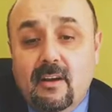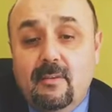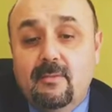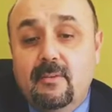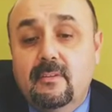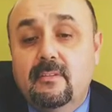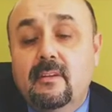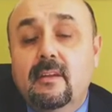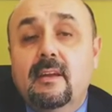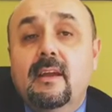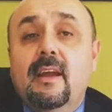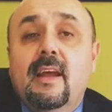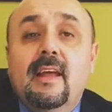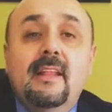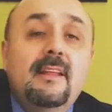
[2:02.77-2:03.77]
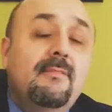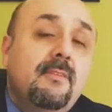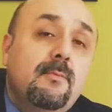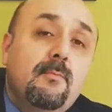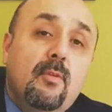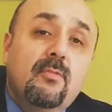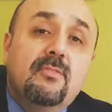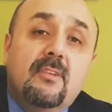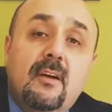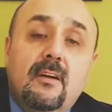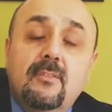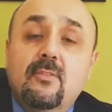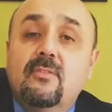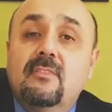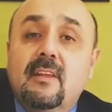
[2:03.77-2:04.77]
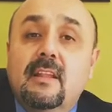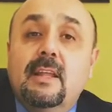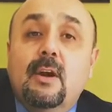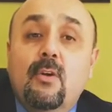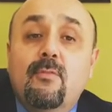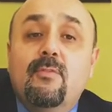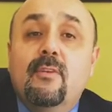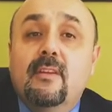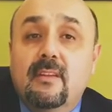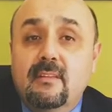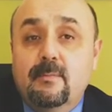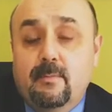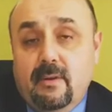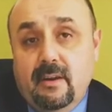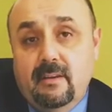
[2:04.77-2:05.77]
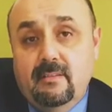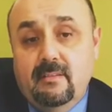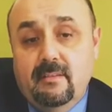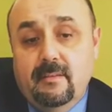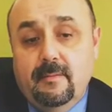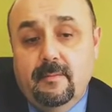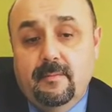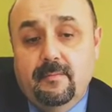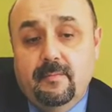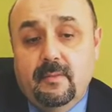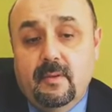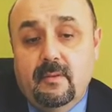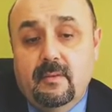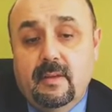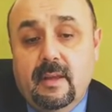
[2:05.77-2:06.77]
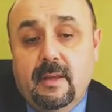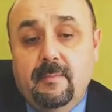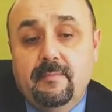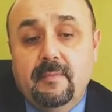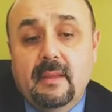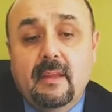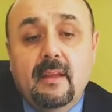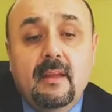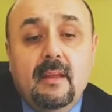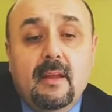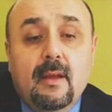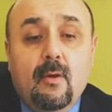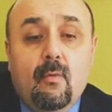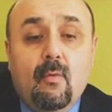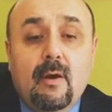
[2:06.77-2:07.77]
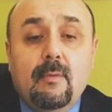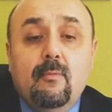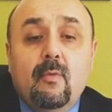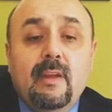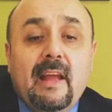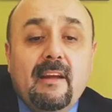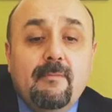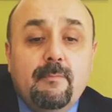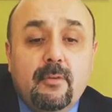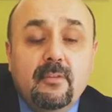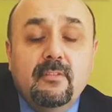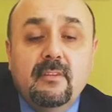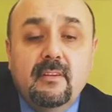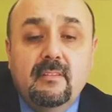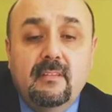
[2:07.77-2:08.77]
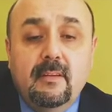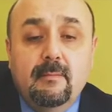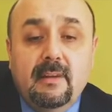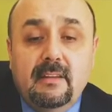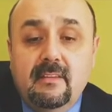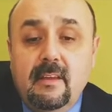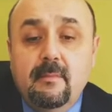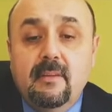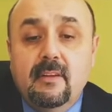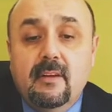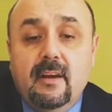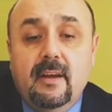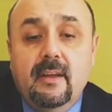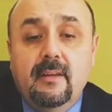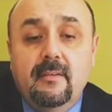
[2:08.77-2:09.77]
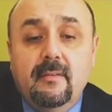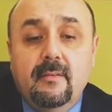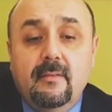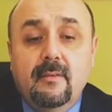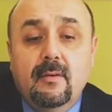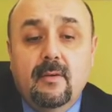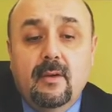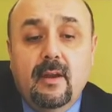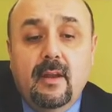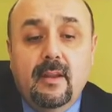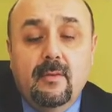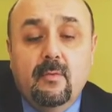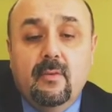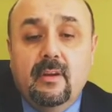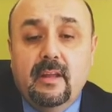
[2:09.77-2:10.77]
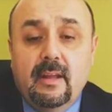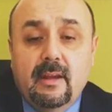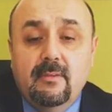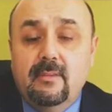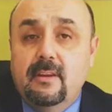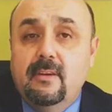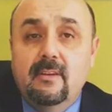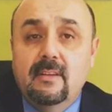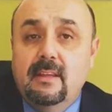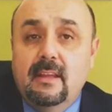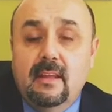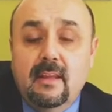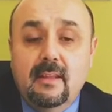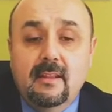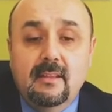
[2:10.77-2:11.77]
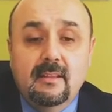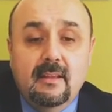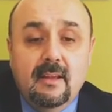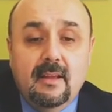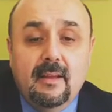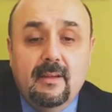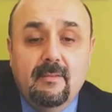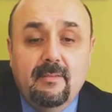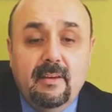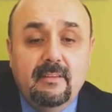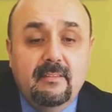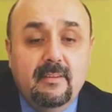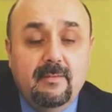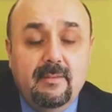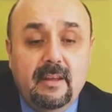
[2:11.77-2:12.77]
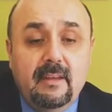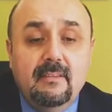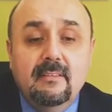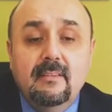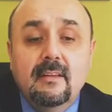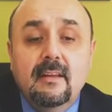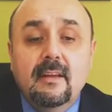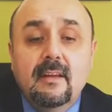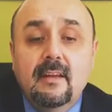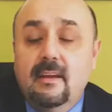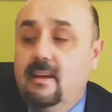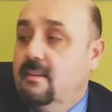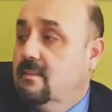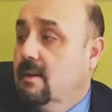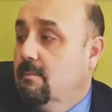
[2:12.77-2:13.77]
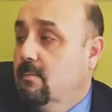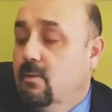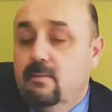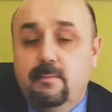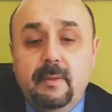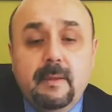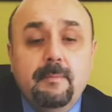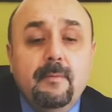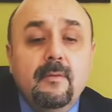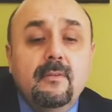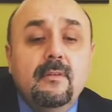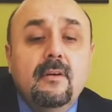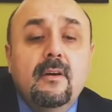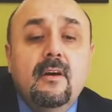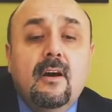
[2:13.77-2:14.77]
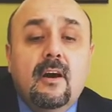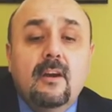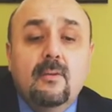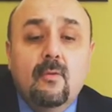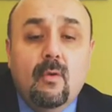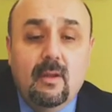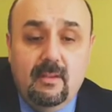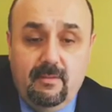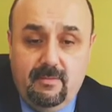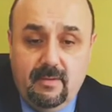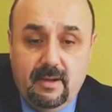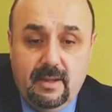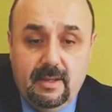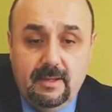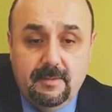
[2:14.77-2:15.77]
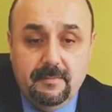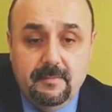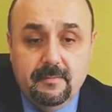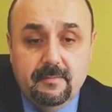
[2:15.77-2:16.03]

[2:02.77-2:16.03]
offers, and even most condos selling over list price. Okay. What we have personally seen, my team and I, and working out there in the end face to face, is that most people are qualifying.